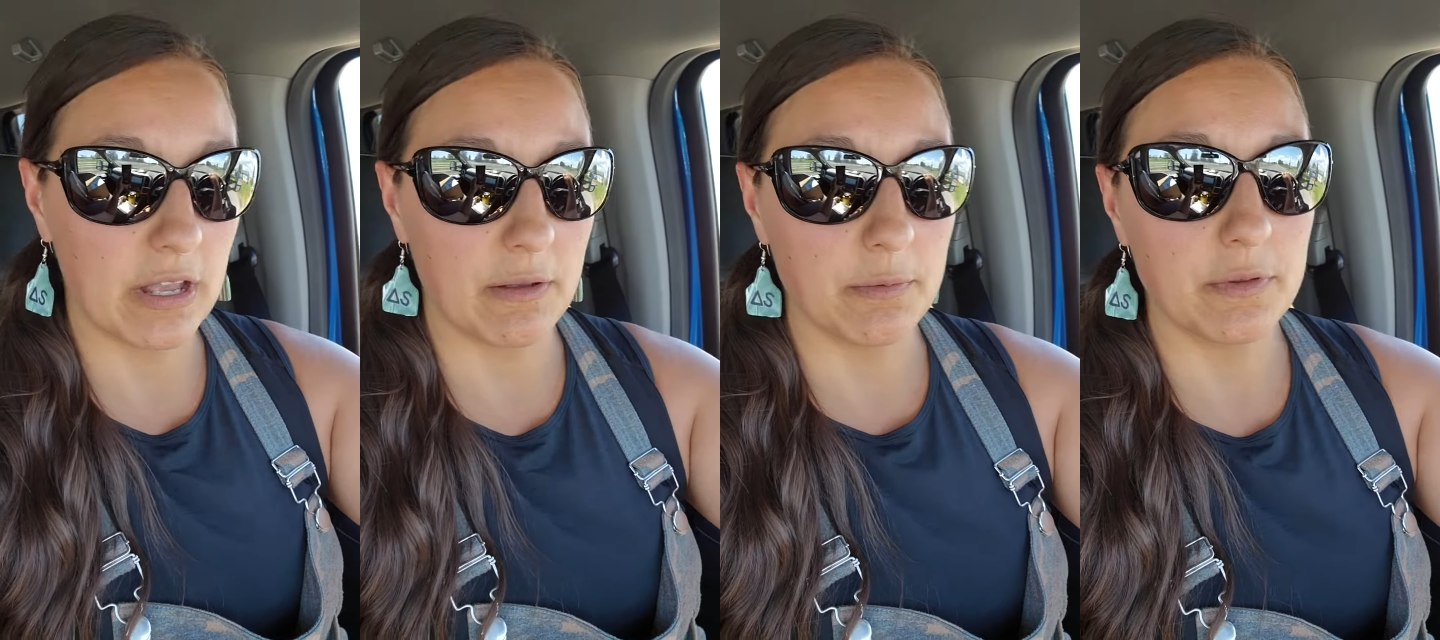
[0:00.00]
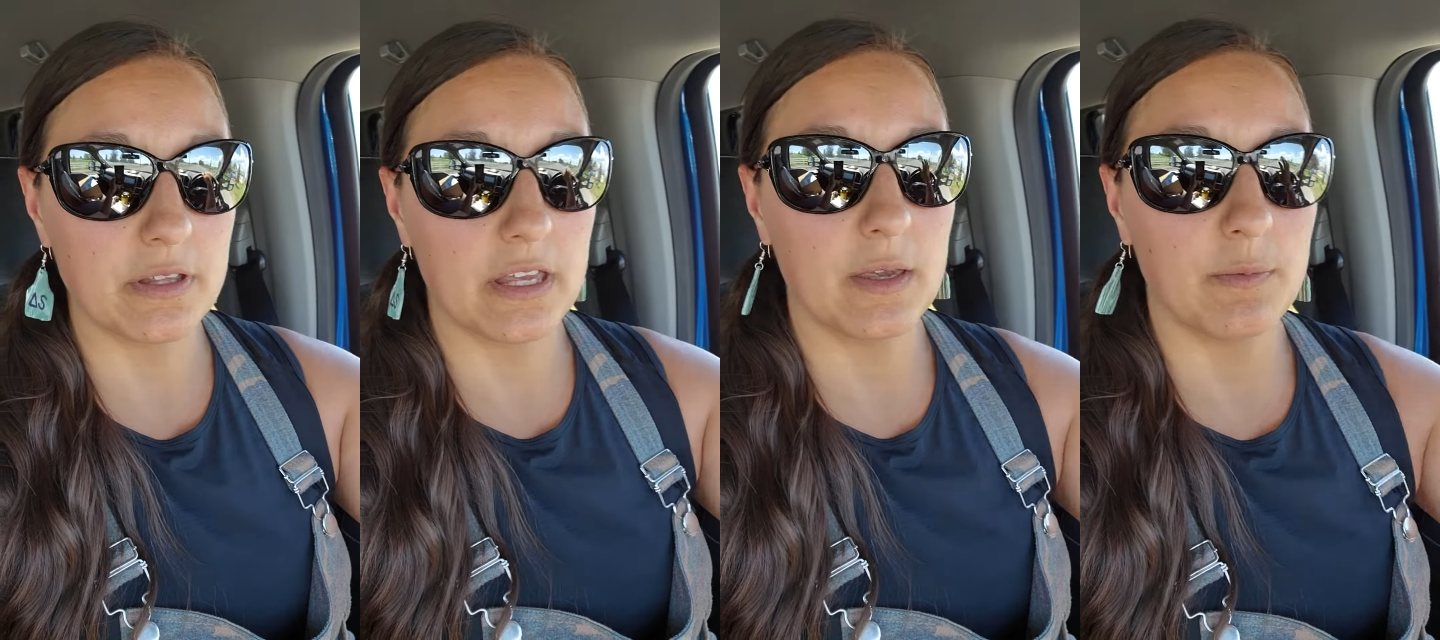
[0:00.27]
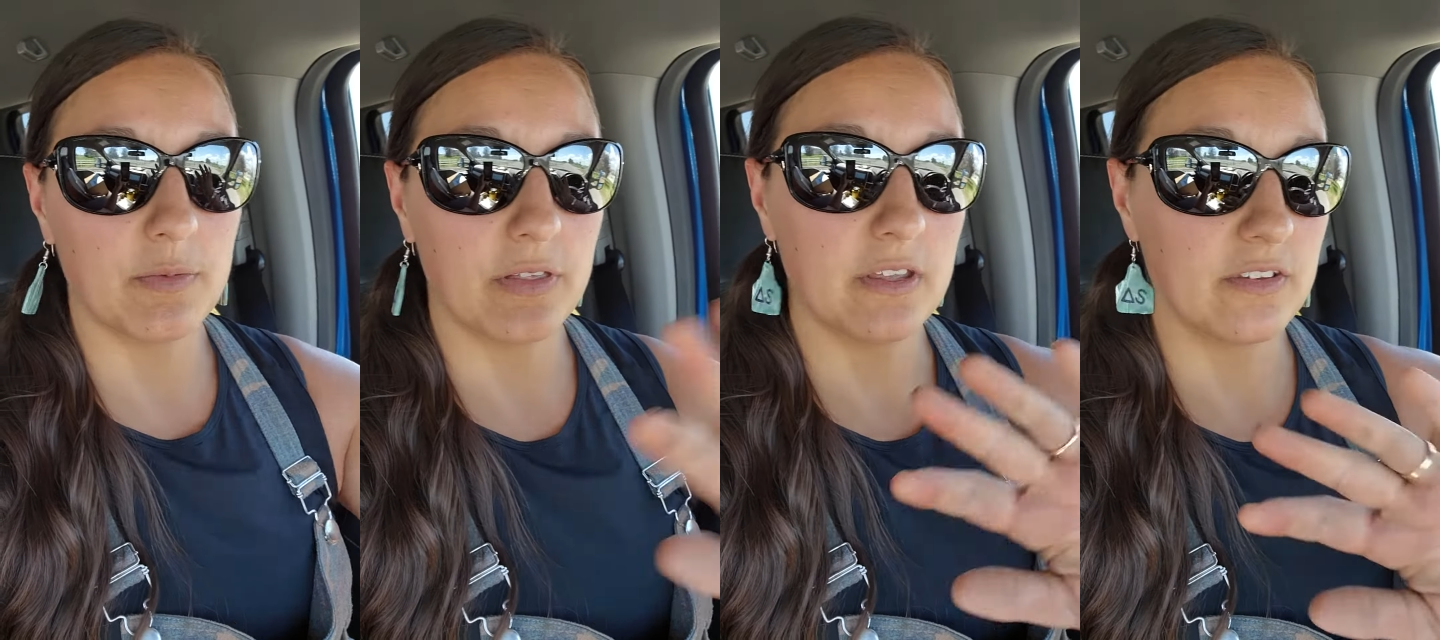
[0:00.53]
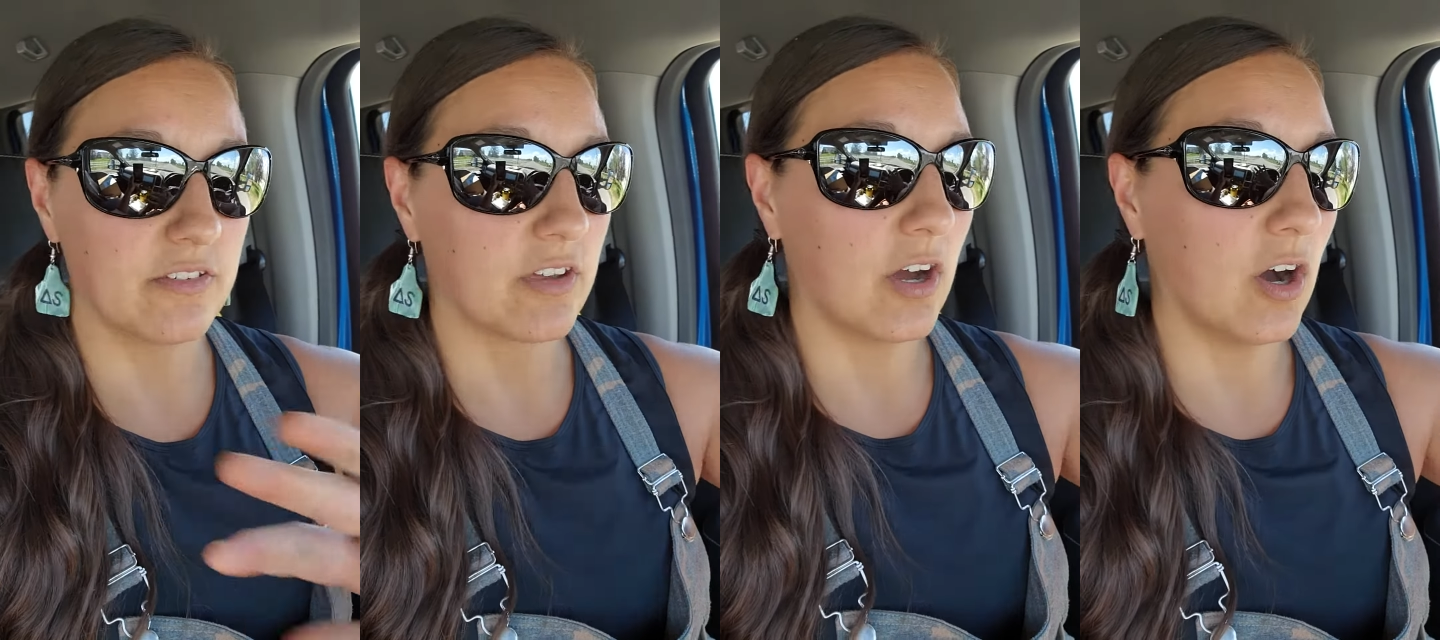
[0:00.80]
able to keep
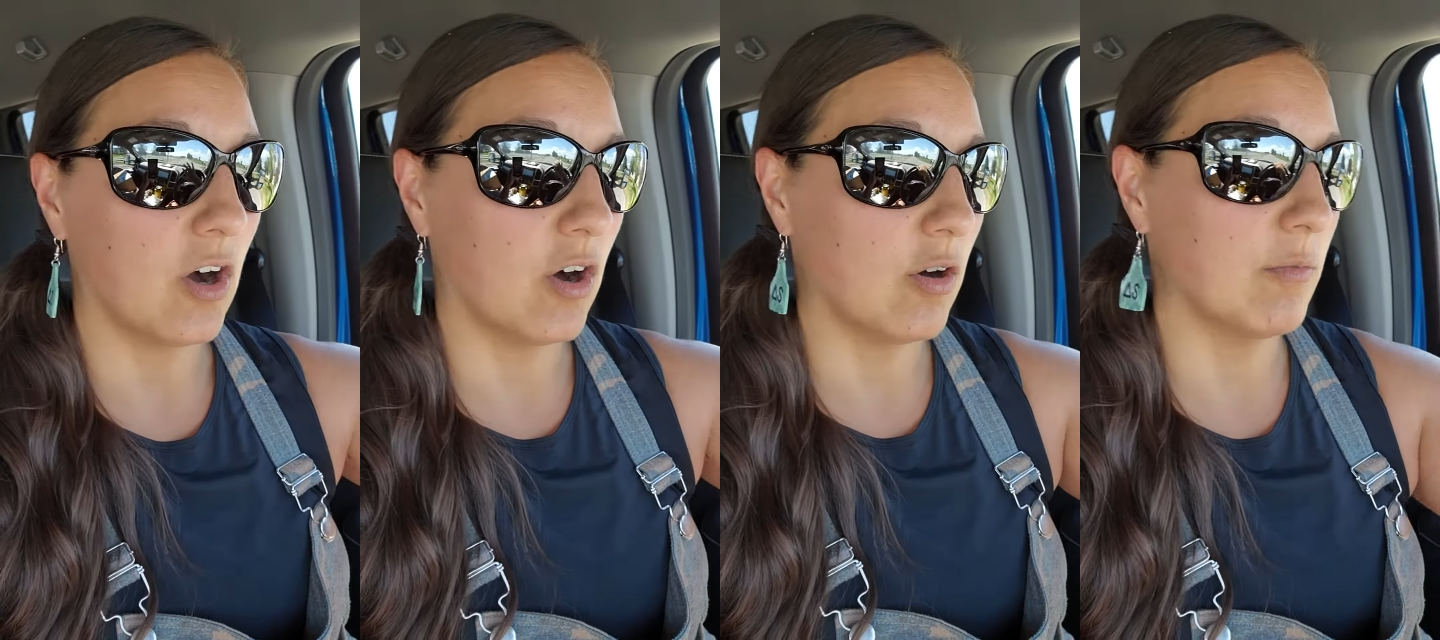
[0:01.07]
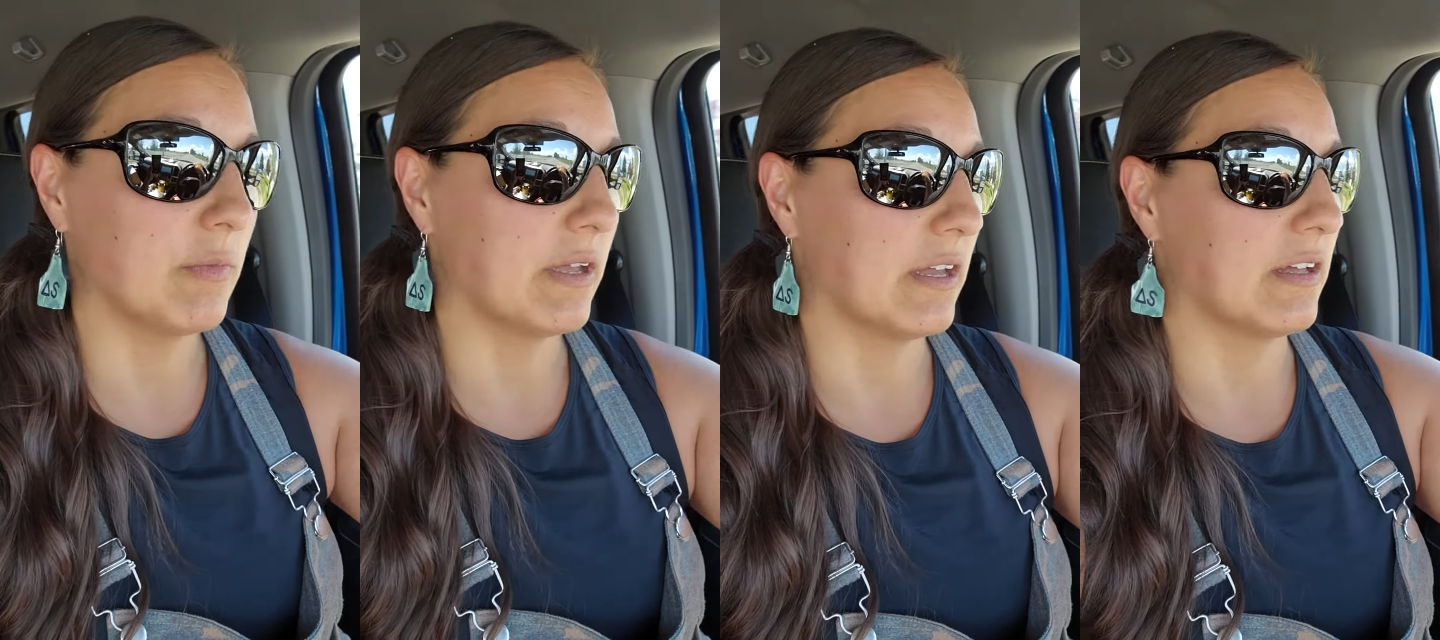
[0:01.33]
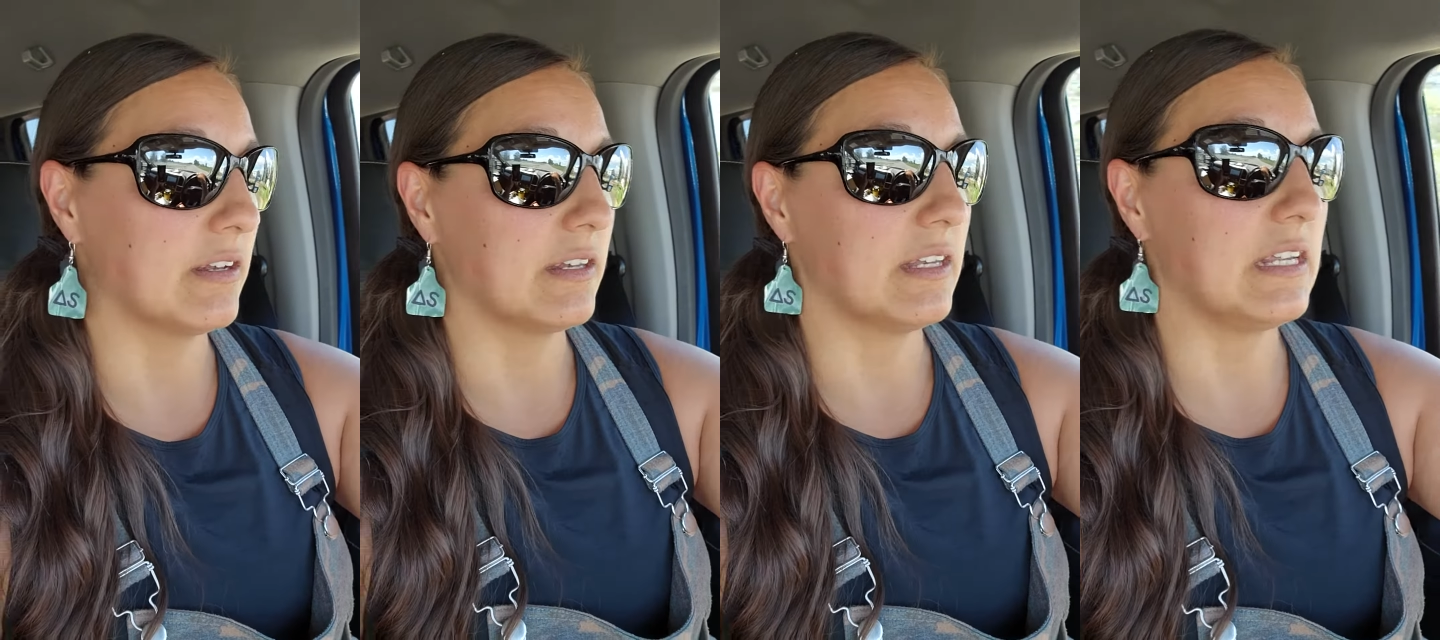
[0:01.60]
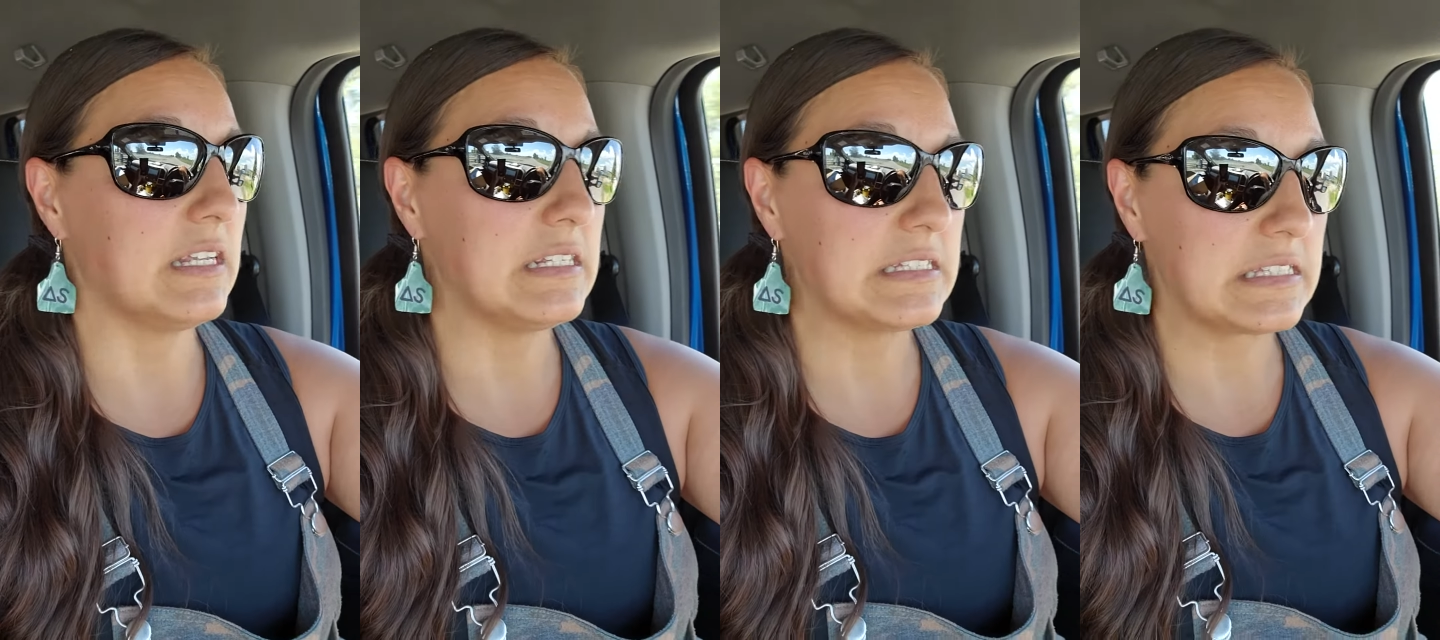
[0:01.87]
things calm and
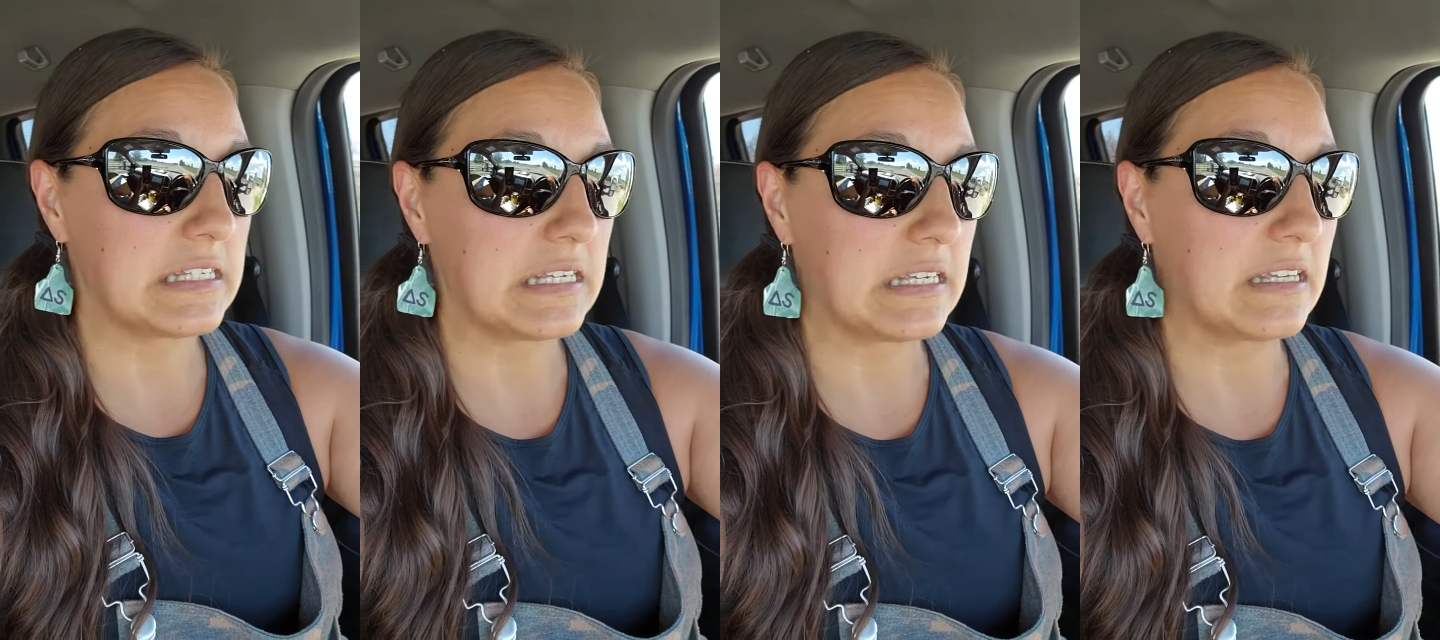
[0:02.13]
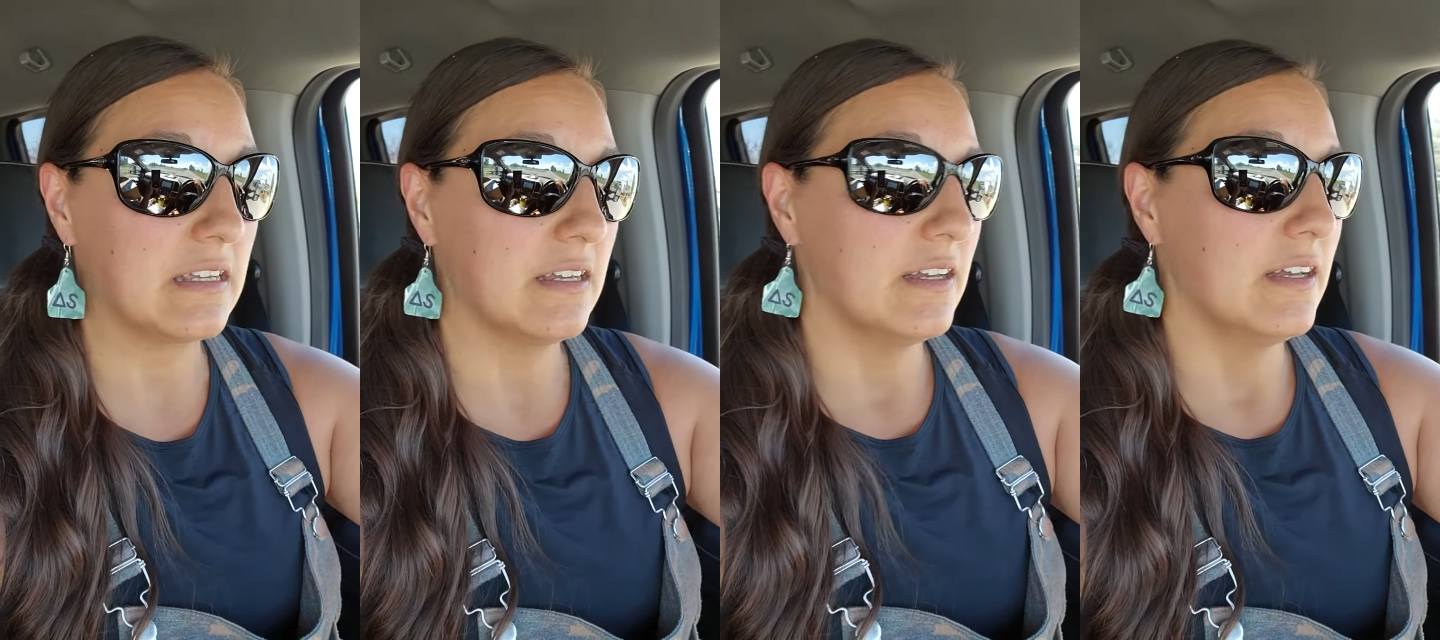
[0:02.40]
easy